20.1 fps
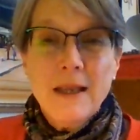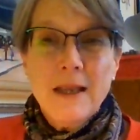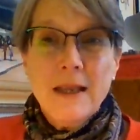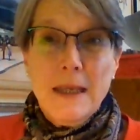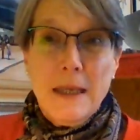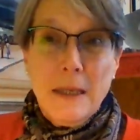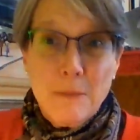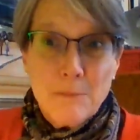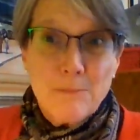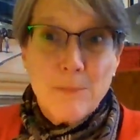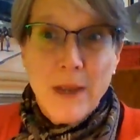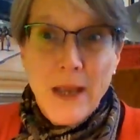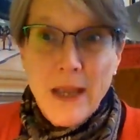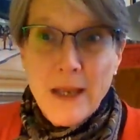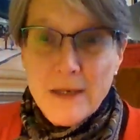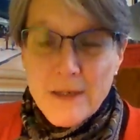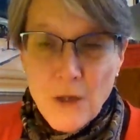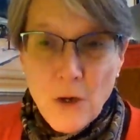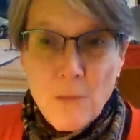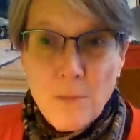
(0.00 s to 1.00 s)
in
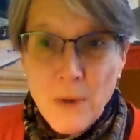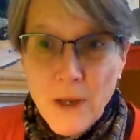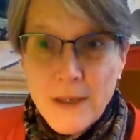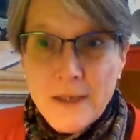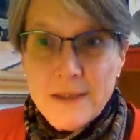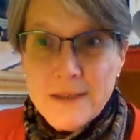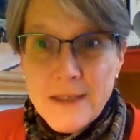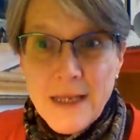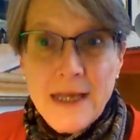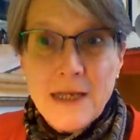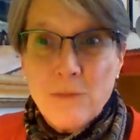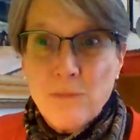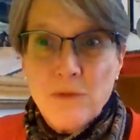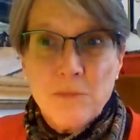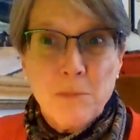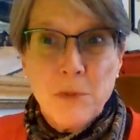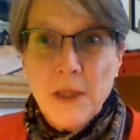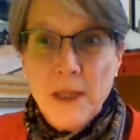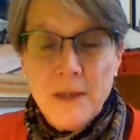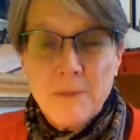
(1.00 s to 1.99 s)
bed, no pun intended, with
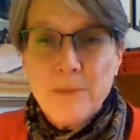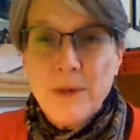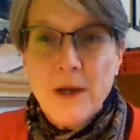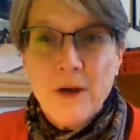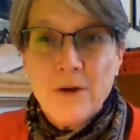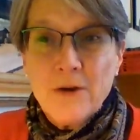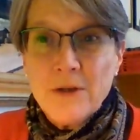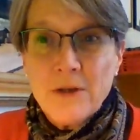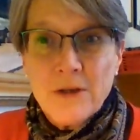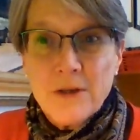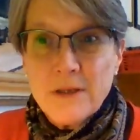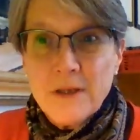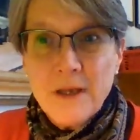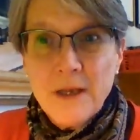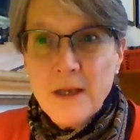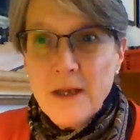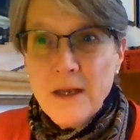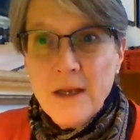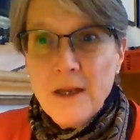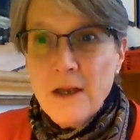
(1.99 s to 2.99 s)
Planned Parenthood
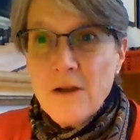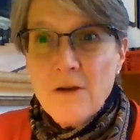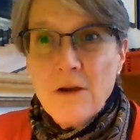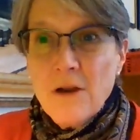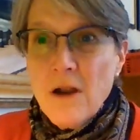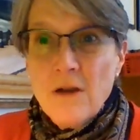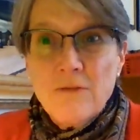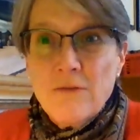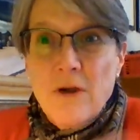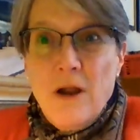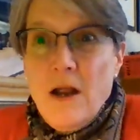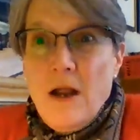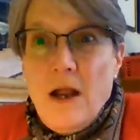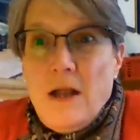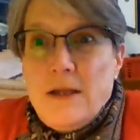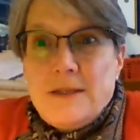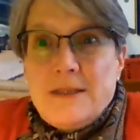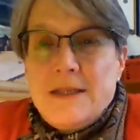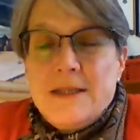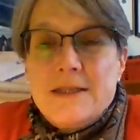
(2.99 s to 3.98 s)

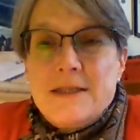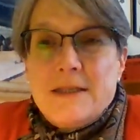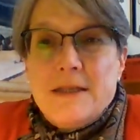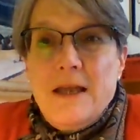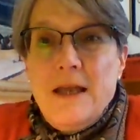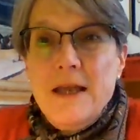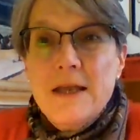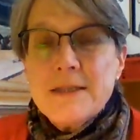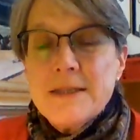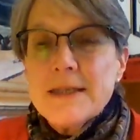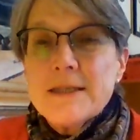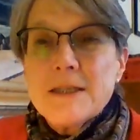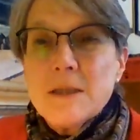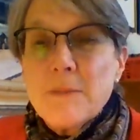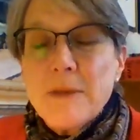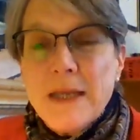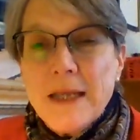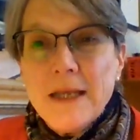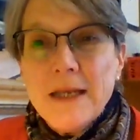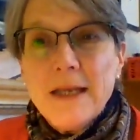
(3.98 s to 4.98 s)
since the
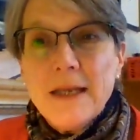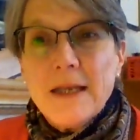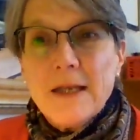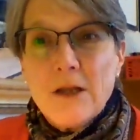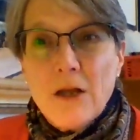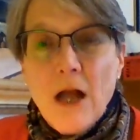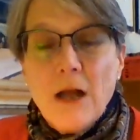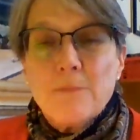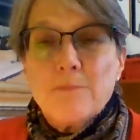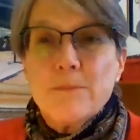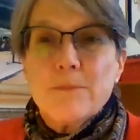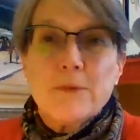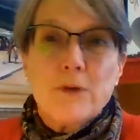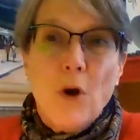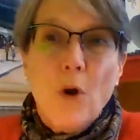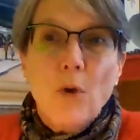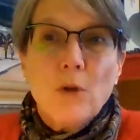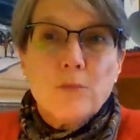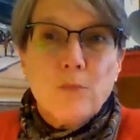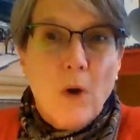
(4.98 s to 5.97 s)
beginning.
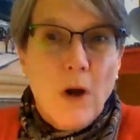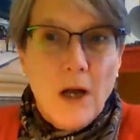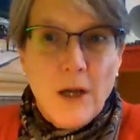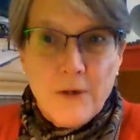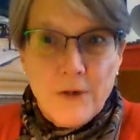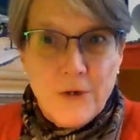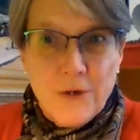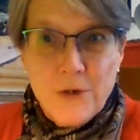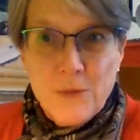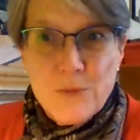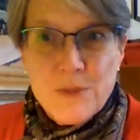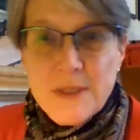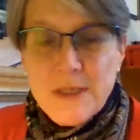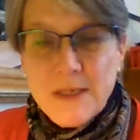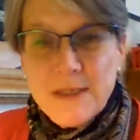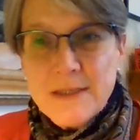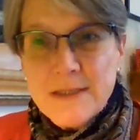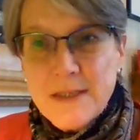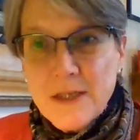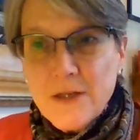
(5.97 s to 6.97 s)
Goldwater, who was
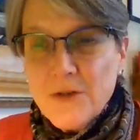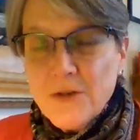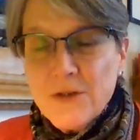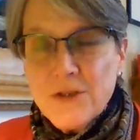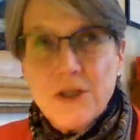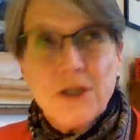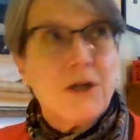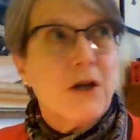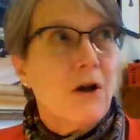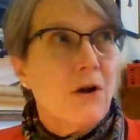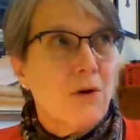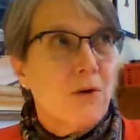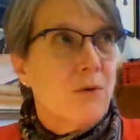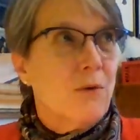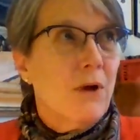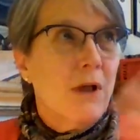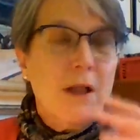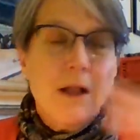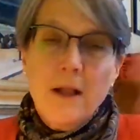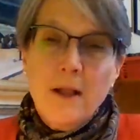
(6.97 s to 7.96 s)
considered,
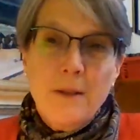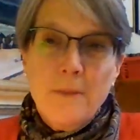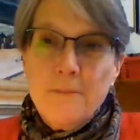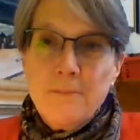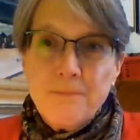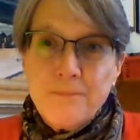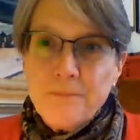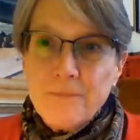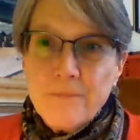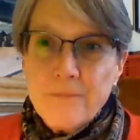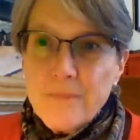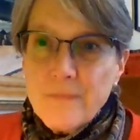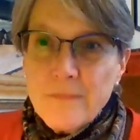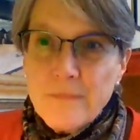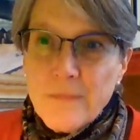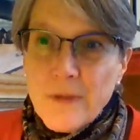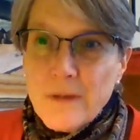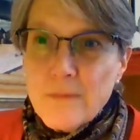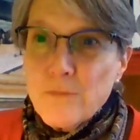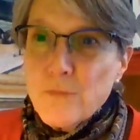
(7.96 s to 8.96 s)

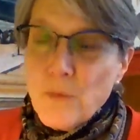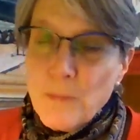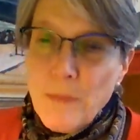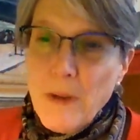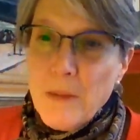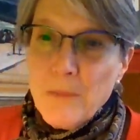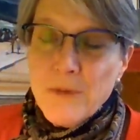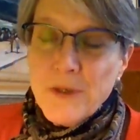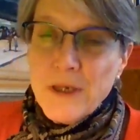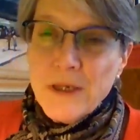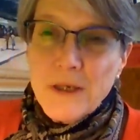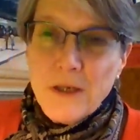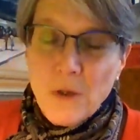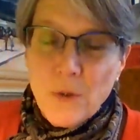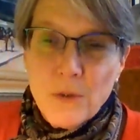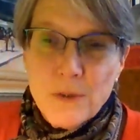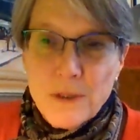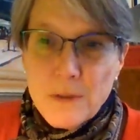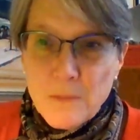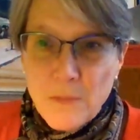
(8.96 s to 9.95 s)
the Republican
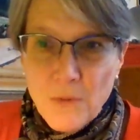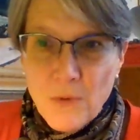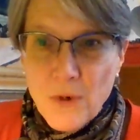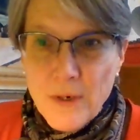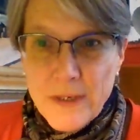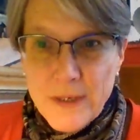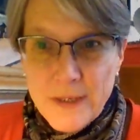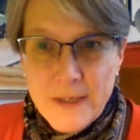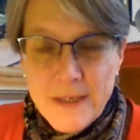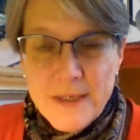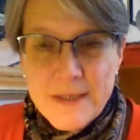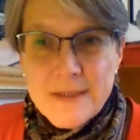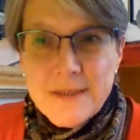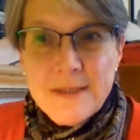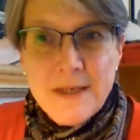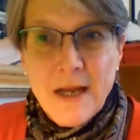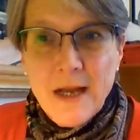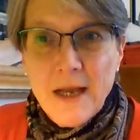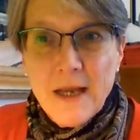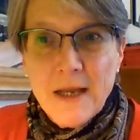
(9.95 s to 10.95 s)
golden boy in his
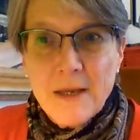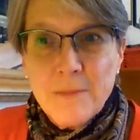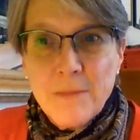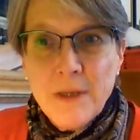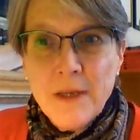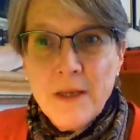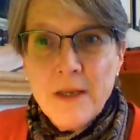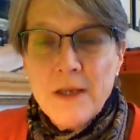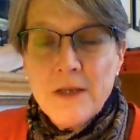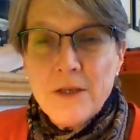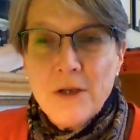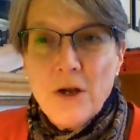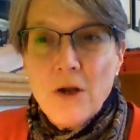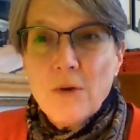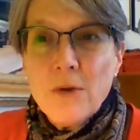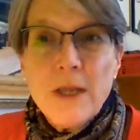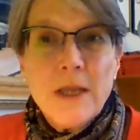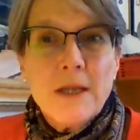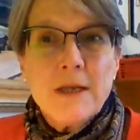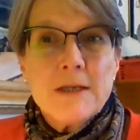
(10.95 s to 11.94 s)
time, he
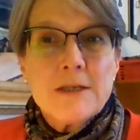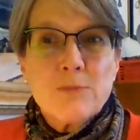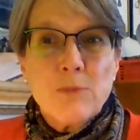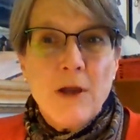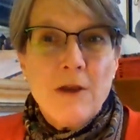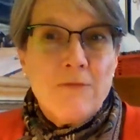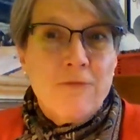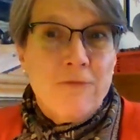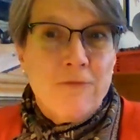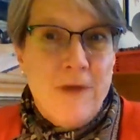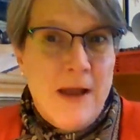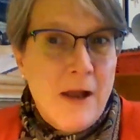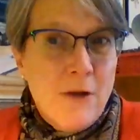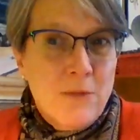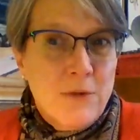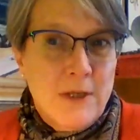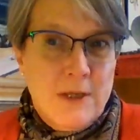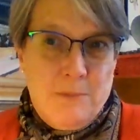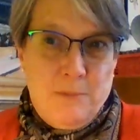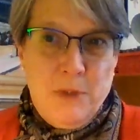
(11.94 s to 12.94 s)
and his wife
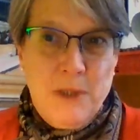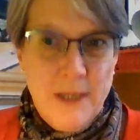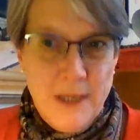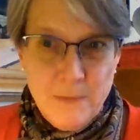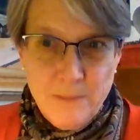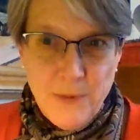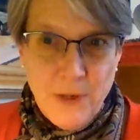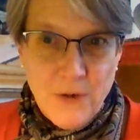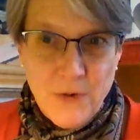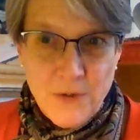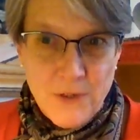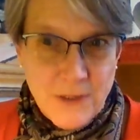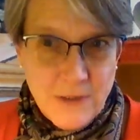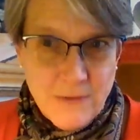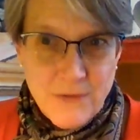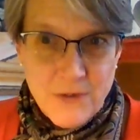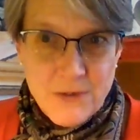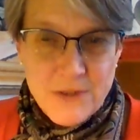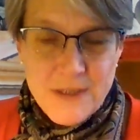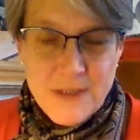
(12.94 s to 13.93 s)
founded Planned Parenthood in
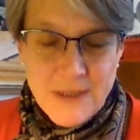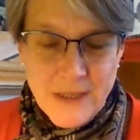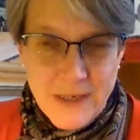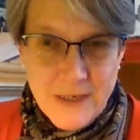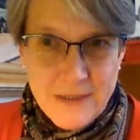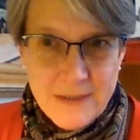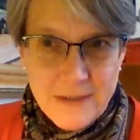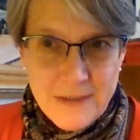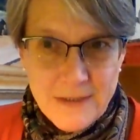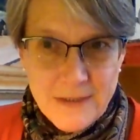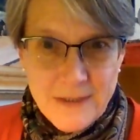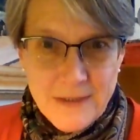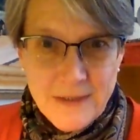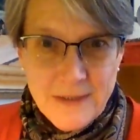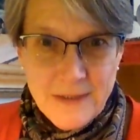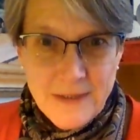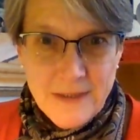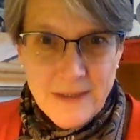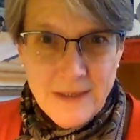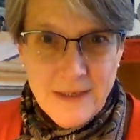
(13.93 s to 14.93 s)
their state.
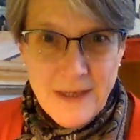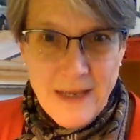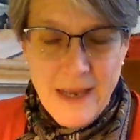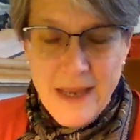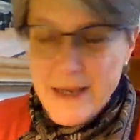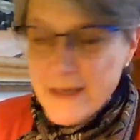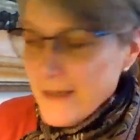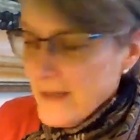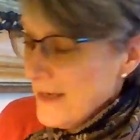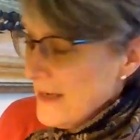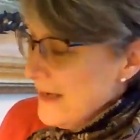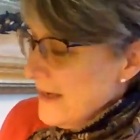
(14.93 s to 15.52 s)
And